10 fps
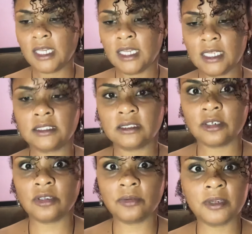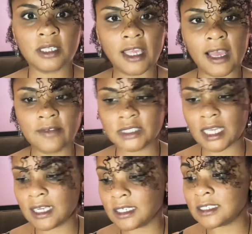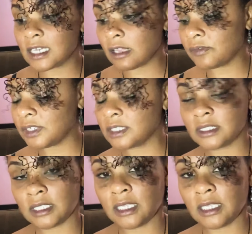and so you really have to kind of delve into the